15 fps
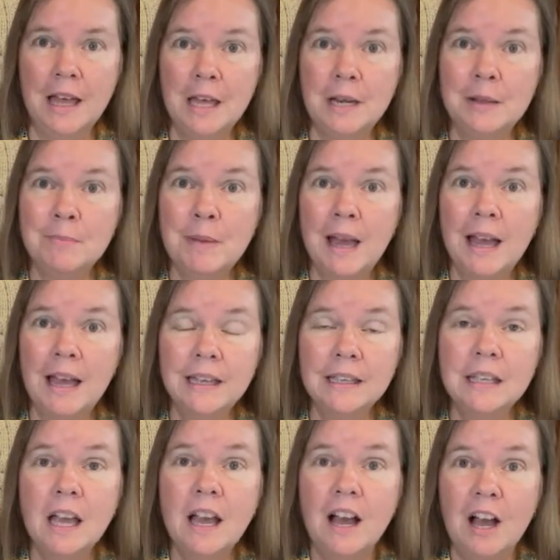a bag
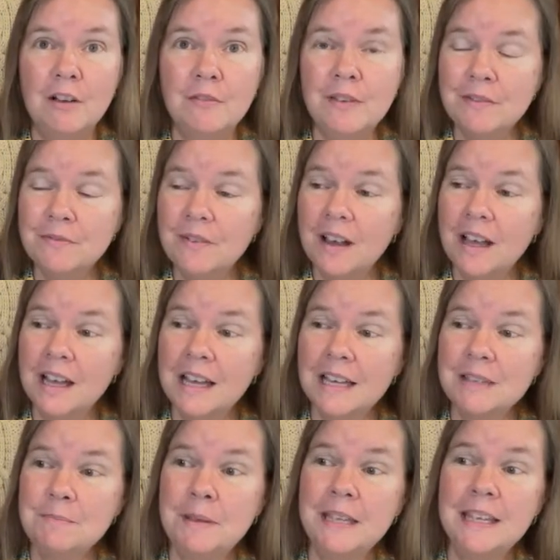of
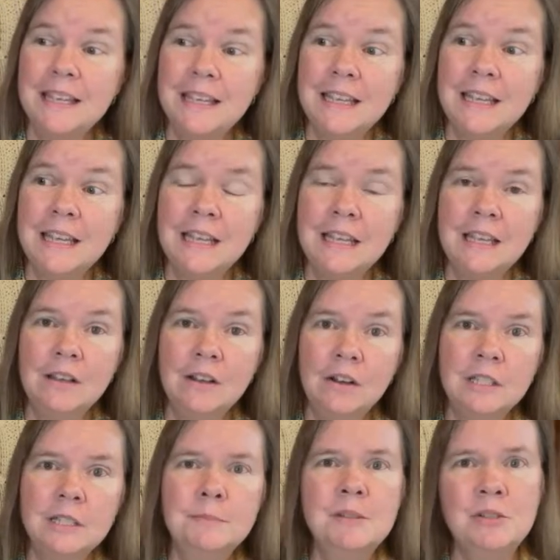
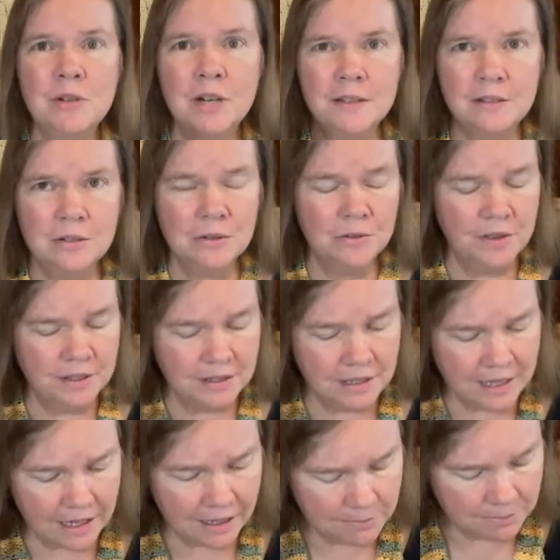F-I-B-E-R. Let me try this whole thing
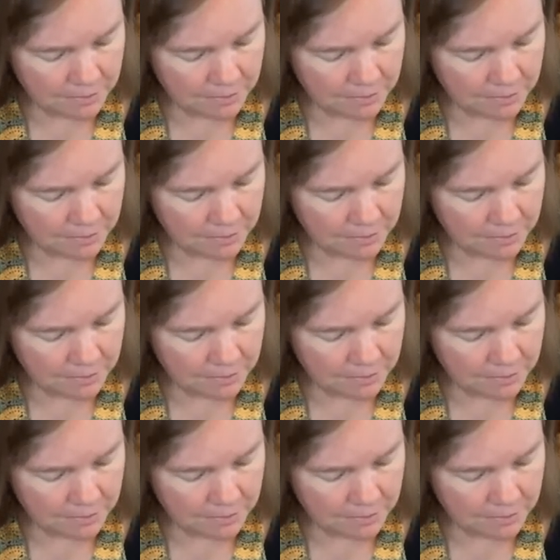again.